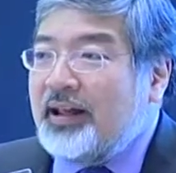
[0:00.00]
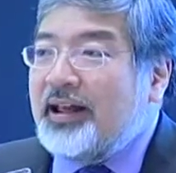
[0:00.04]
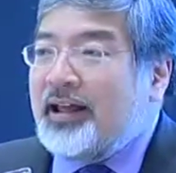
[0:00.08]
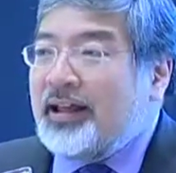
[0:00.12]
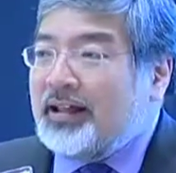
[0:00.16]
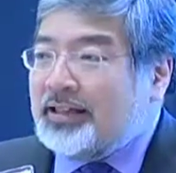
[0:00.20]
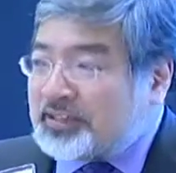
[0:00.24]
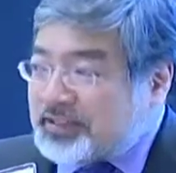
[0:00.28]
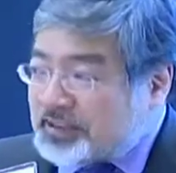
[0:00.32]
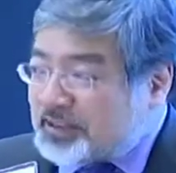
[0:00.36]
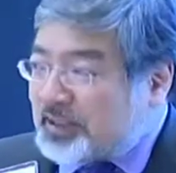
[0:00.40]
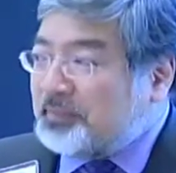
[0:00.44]

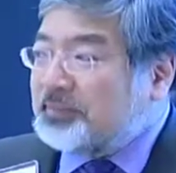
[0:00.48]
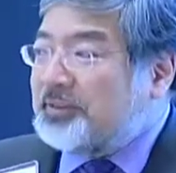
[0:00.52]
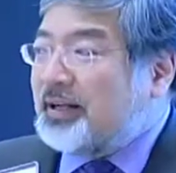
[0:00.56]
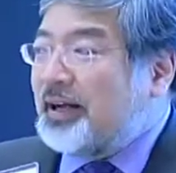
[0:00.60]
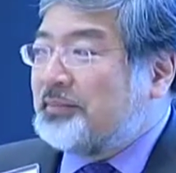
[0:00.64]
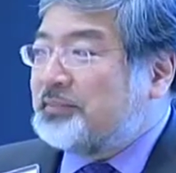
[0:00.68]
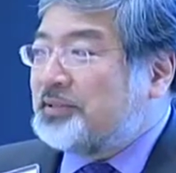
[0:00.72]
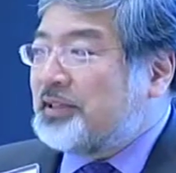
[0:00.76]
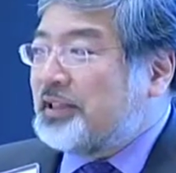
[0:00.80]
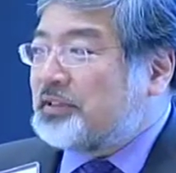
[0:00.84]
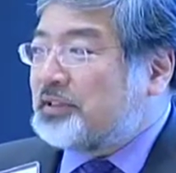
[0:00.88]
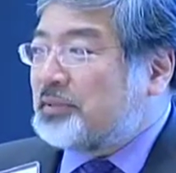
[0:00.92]
And
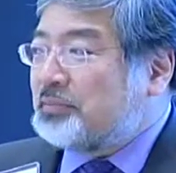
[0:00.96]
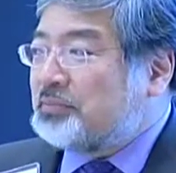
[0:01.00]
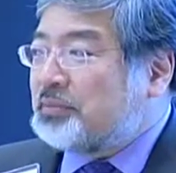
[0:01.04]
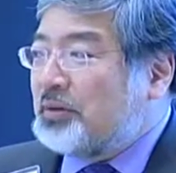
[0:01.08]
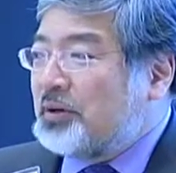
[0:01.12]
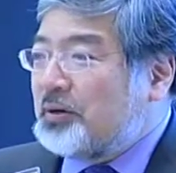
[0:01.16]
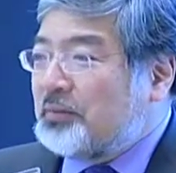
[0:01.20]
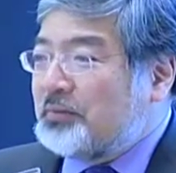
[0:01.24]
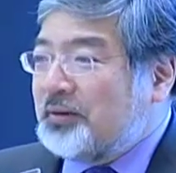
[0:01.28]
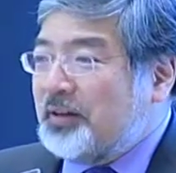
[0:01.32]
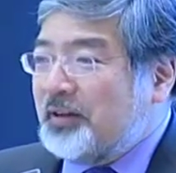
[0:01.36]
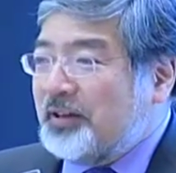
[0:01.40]
sometimes that's
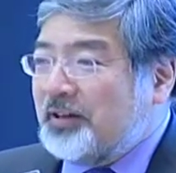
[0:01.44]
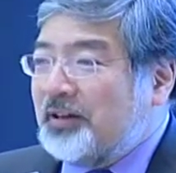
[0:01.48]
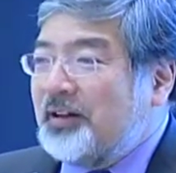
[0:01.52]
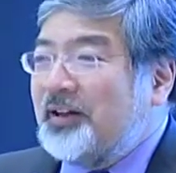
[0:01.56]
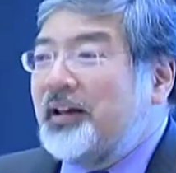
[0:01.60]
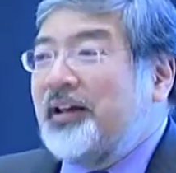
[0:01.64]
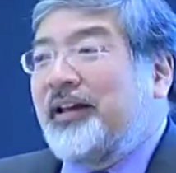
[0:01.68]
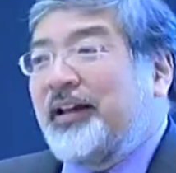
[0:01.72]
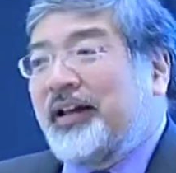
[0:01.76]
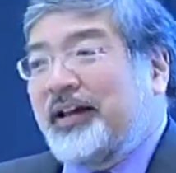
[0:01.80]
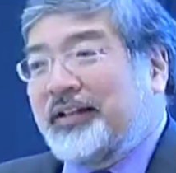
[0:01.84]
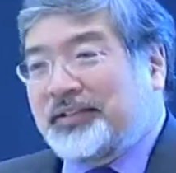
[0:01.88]
appropriate
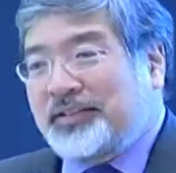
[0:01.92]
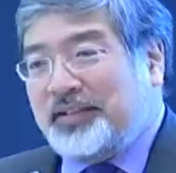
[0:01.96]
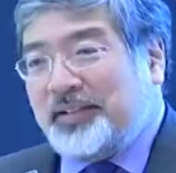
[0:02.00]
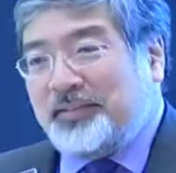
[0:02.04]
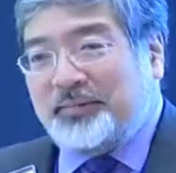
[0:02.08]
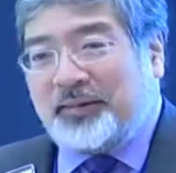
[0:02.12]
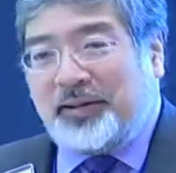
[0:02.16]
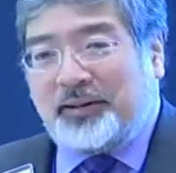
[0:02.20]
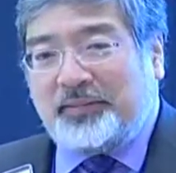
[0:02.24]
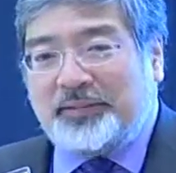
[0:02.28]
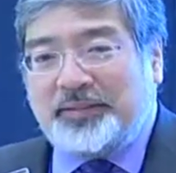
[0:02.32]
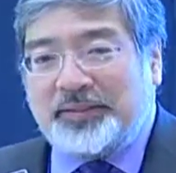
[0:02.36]
and
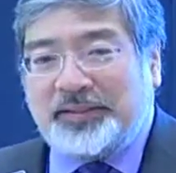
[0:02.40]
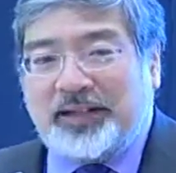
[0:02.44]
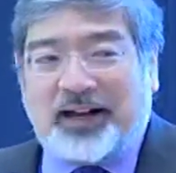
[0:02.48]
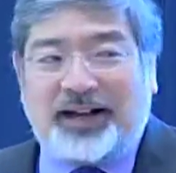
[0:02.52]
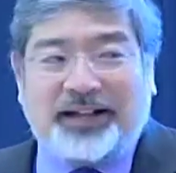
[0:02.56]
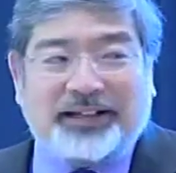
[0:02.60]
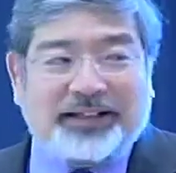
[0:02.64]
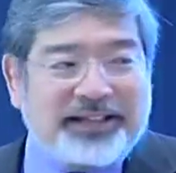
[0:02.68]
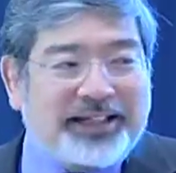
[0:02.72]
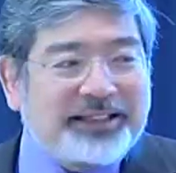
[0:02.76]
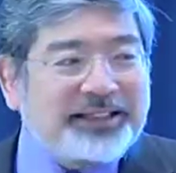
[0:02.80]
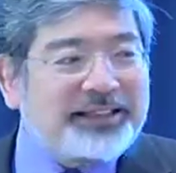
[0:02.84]
sometimes
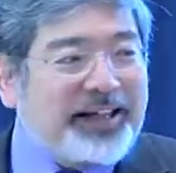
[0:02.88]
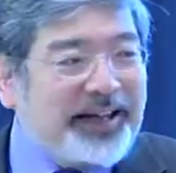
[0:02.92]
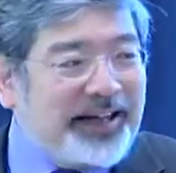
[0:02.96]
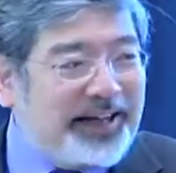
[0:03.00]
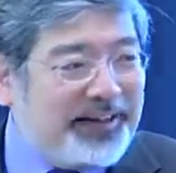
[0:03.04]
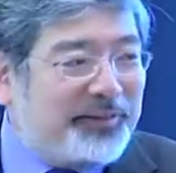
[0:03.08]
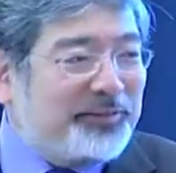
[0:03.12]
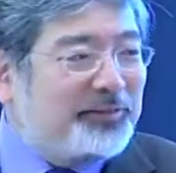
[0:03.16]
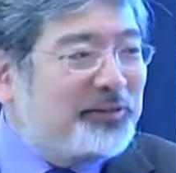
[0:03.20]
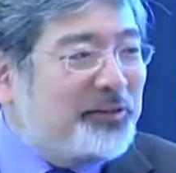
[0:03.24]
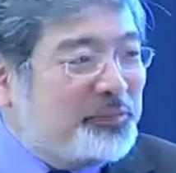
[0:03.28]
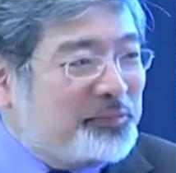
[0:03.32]
not. And that's
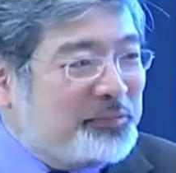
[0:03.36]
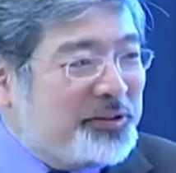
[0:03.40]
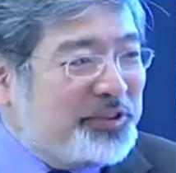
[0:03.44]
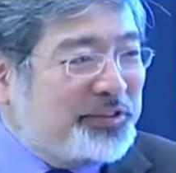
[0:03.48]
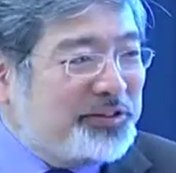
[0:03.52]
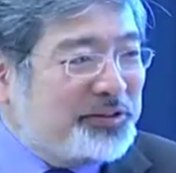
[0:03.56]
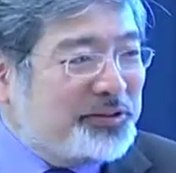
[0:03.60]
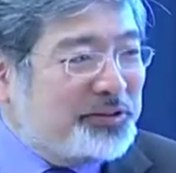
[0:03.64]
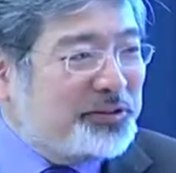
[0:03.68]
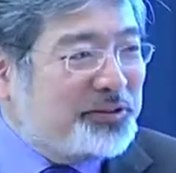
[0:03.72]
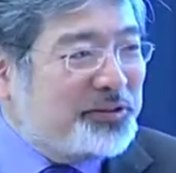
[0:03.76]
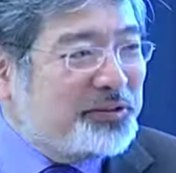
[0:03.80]
kind of what we
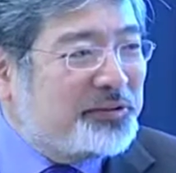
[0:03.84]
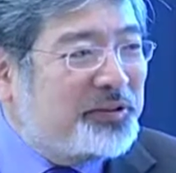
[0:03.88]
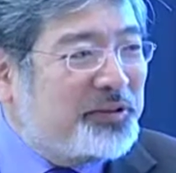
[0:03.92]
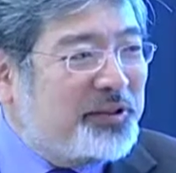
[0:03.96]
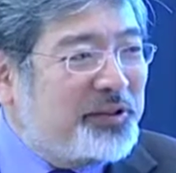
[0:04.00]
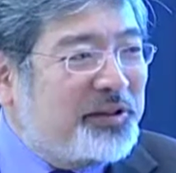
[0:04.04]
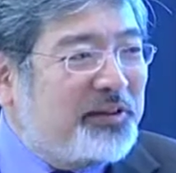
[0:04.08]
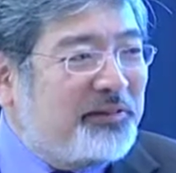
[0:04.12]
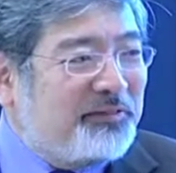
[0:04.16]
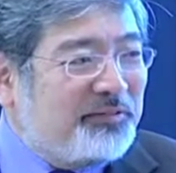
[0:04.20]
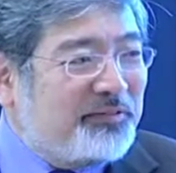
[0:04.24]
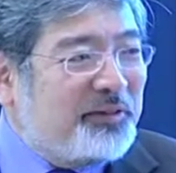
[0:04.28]
do
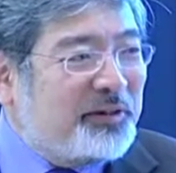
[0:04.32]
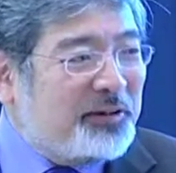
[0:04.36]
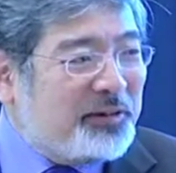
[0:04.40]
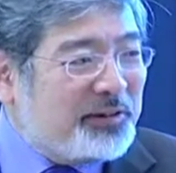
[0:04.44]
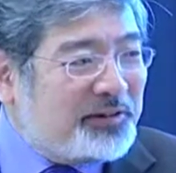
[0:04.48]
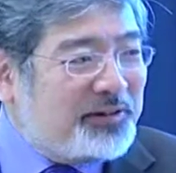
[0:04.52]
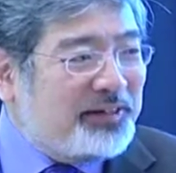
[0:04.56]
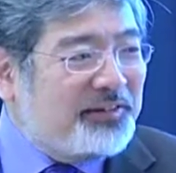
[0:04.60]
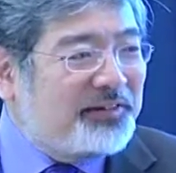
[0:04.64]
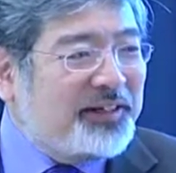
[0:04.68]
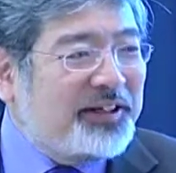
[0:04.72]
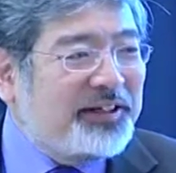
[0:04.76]
for a
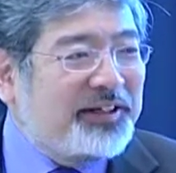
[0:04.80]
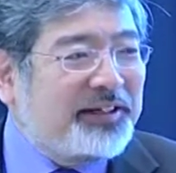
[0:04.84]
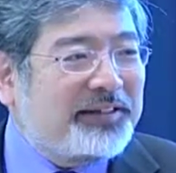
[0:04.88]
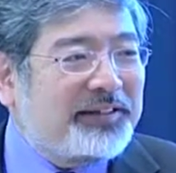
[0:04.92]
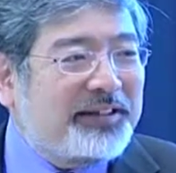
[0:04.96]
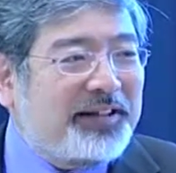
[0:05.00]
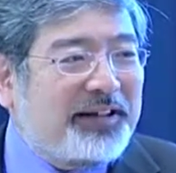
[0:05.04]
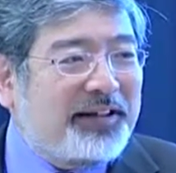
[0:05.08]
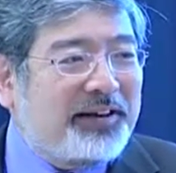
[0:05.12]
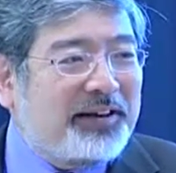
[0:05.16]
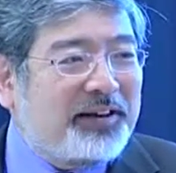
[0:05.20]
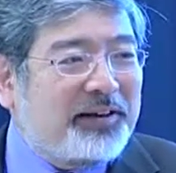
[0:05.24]
living at
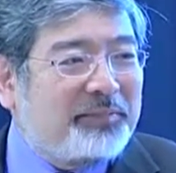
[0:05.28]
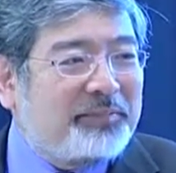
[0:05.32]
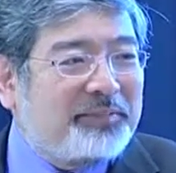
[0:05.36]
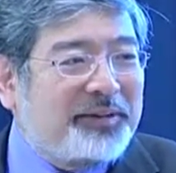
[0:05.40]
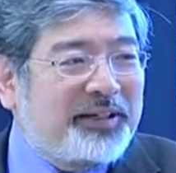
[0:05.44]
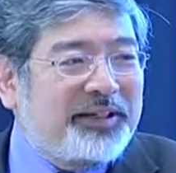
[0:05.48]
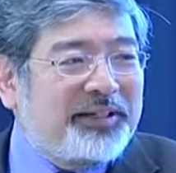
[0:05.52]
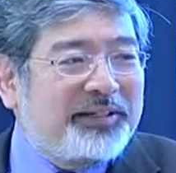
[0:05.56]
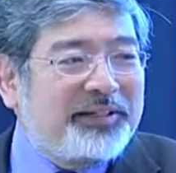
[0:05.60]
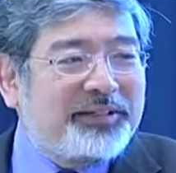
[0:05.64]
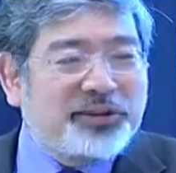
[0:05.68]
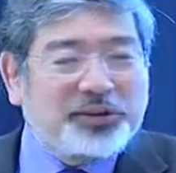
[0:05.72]
the
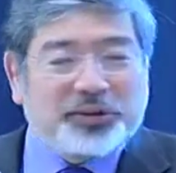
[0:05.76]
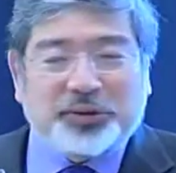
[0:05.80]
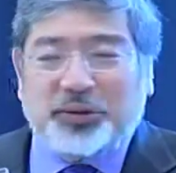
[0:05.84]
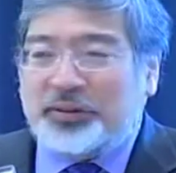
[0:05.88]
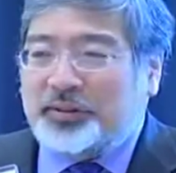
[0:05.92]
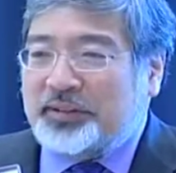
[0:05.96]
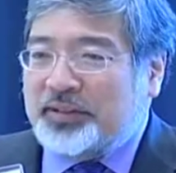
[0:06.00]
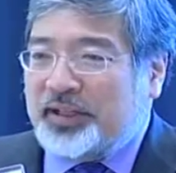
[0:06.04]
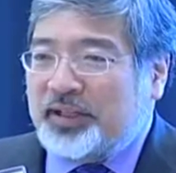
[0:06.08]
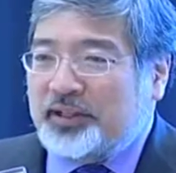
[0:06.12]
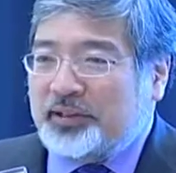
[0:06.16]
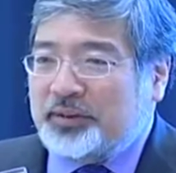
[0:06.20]
ARB, is
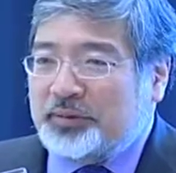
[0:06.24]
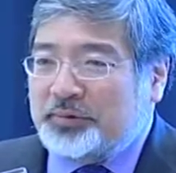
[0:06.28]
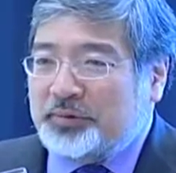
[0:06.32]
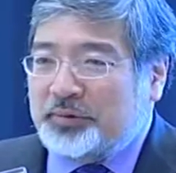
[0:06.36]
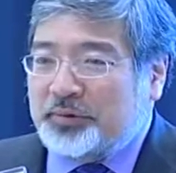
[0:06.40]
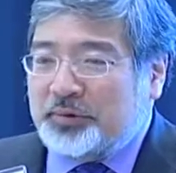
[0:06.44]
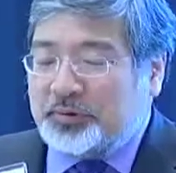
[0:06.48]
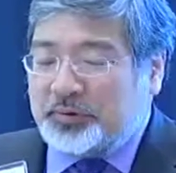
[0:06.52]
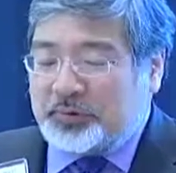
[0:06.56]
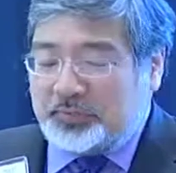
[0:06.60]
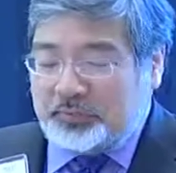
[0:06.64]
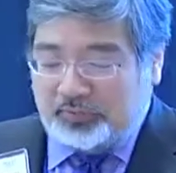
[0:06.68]
sort that
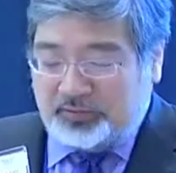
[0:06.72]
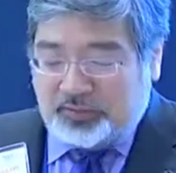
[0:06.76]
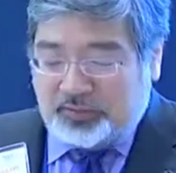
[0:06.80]
through.